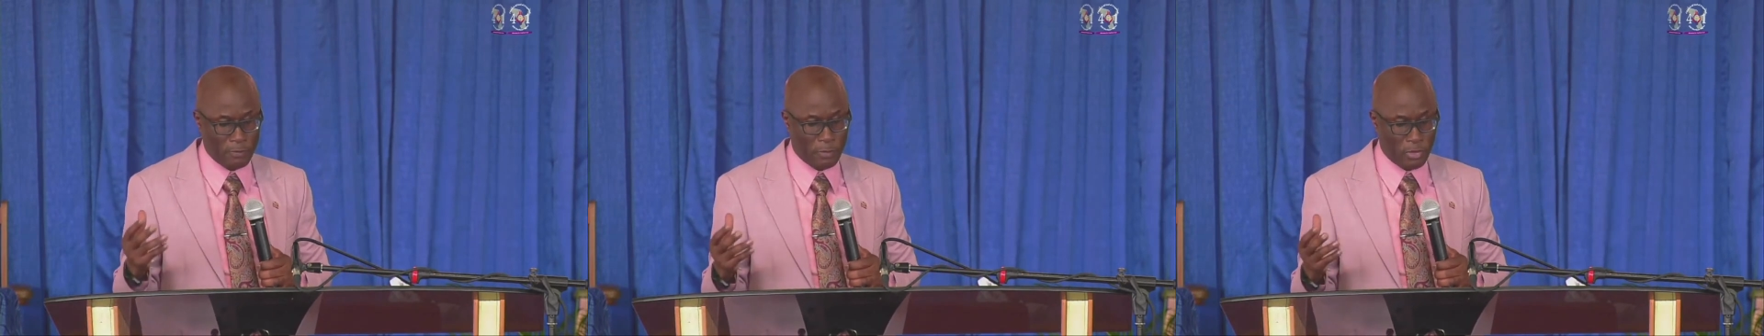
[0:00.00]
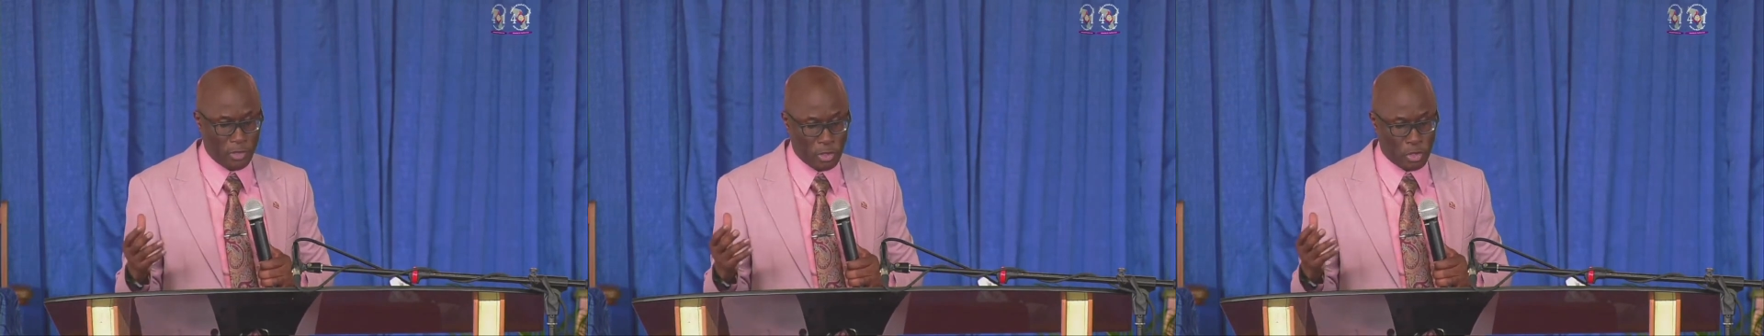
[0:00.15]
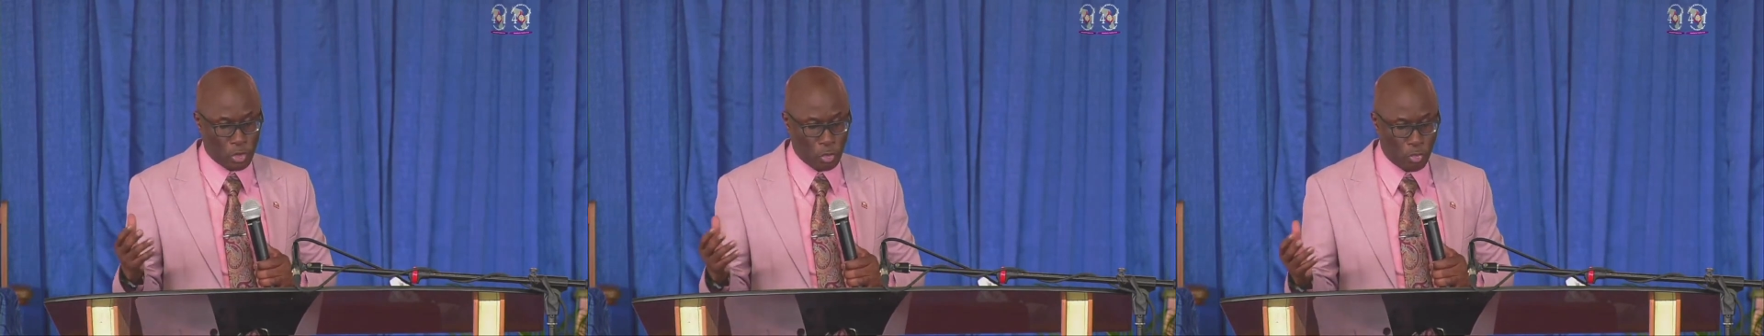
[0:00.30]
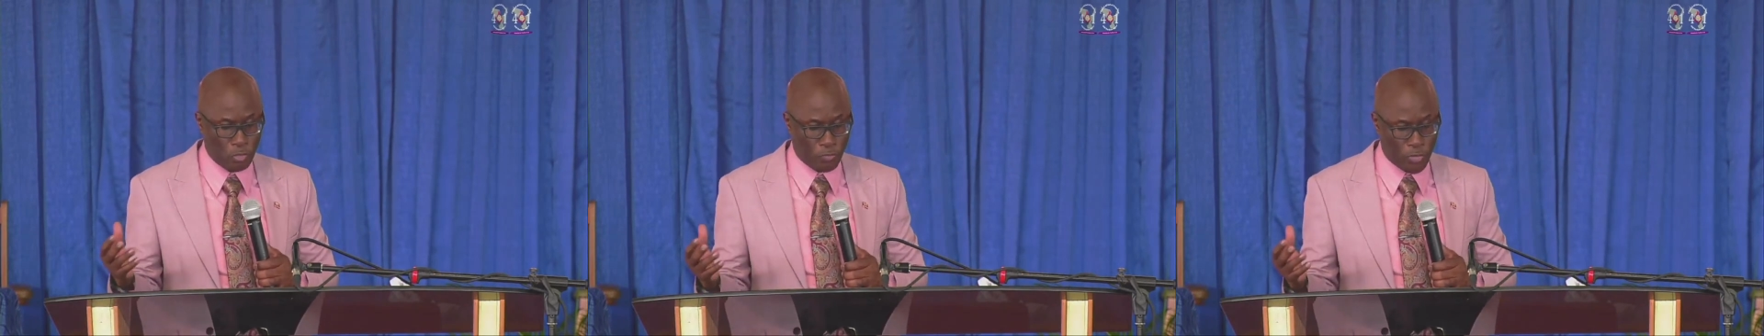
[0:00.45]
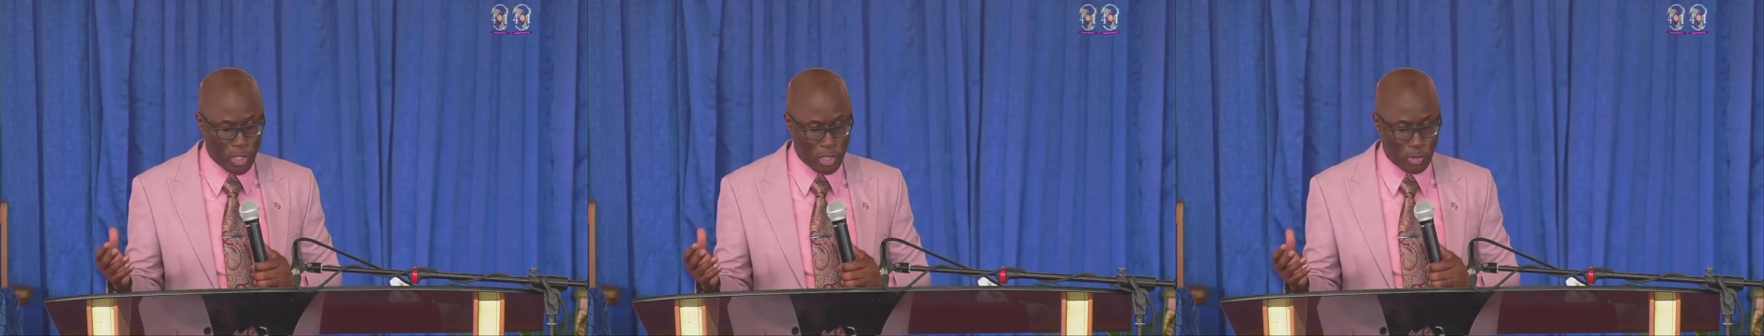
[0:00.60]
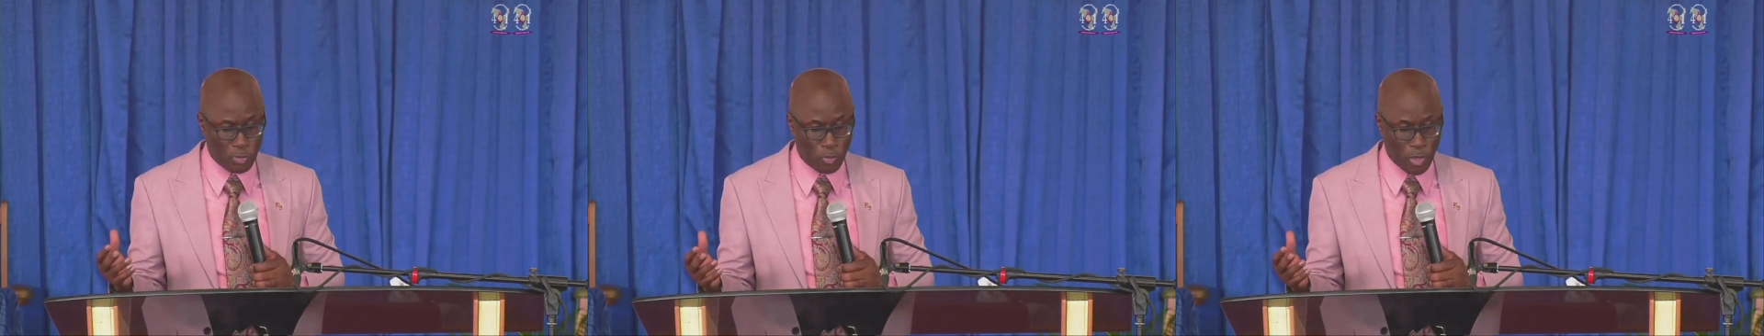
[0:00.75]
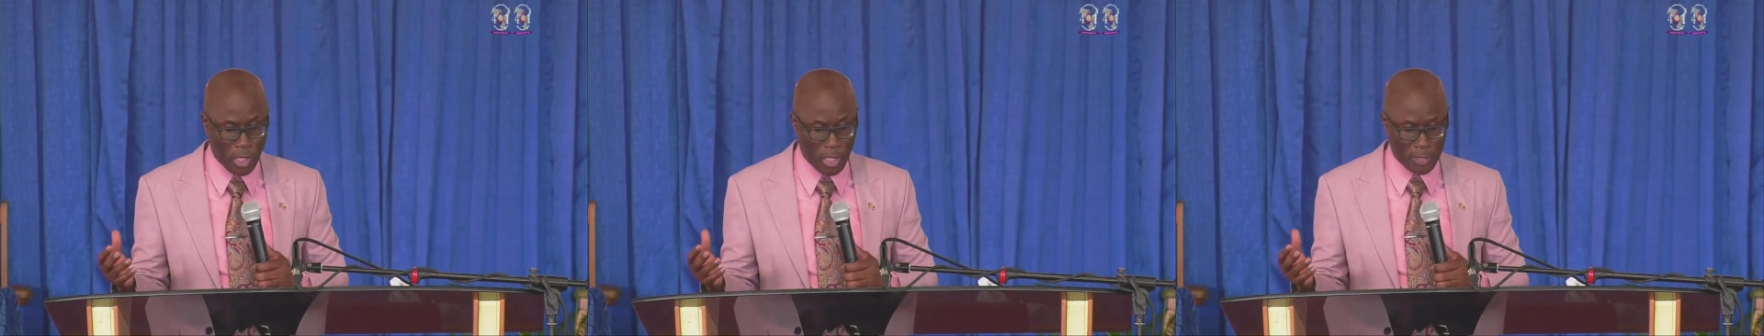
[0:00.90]
Timothy 2,
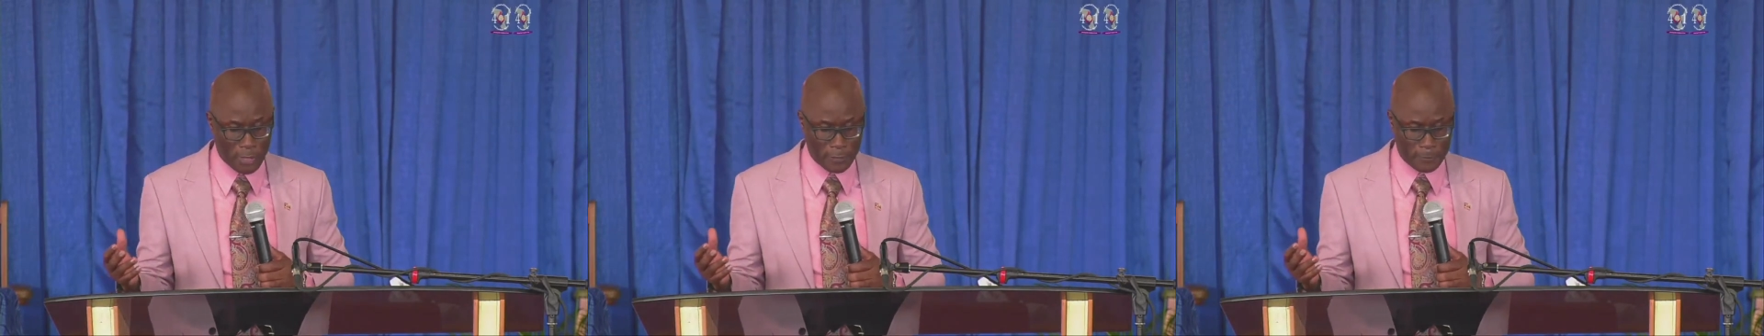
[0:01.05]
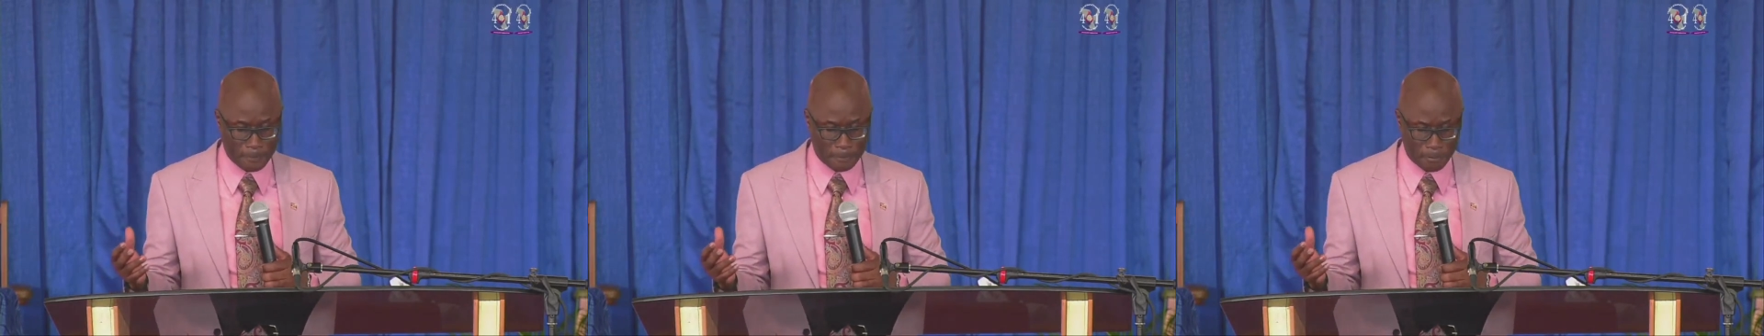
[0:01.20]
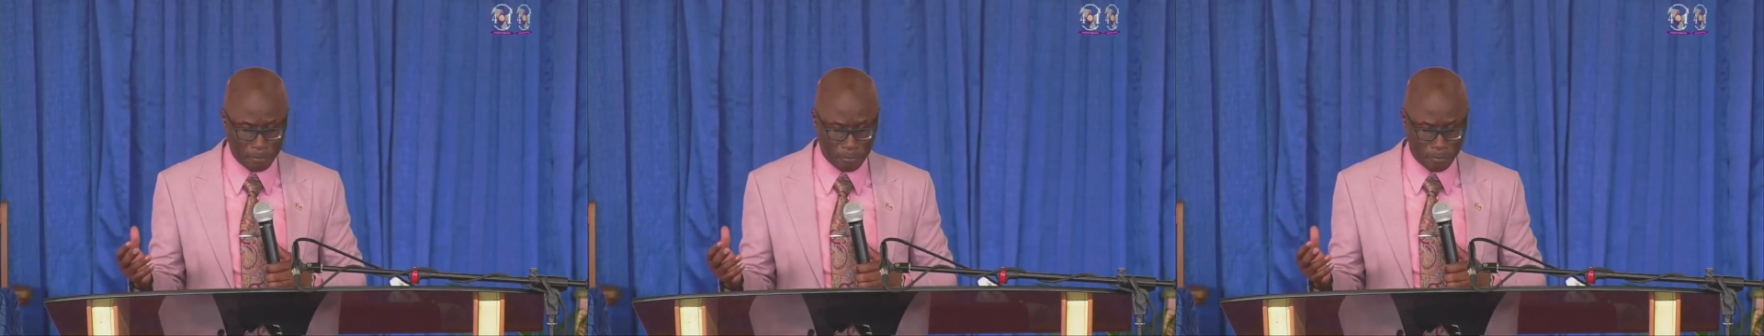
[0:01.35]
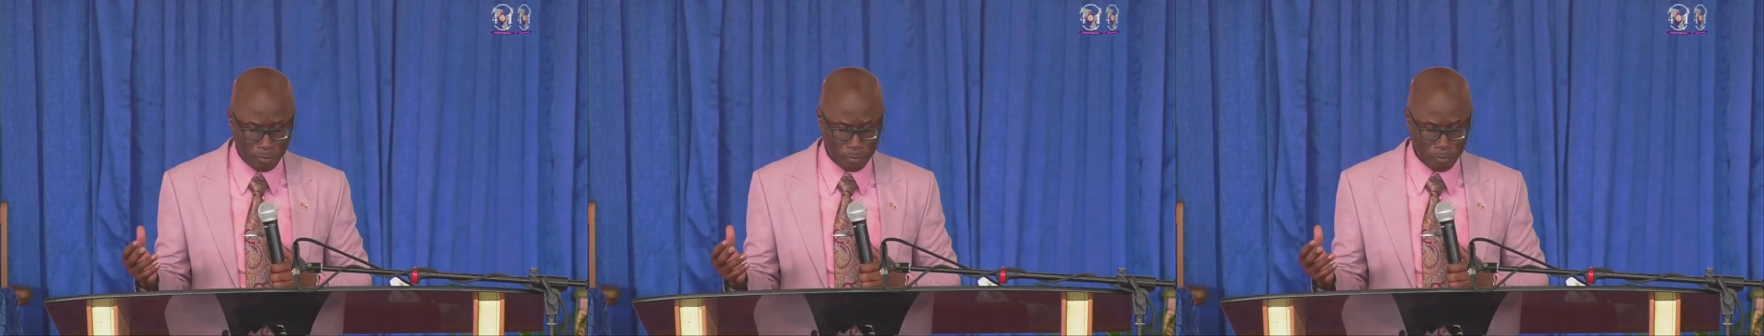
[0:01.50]
verse 1.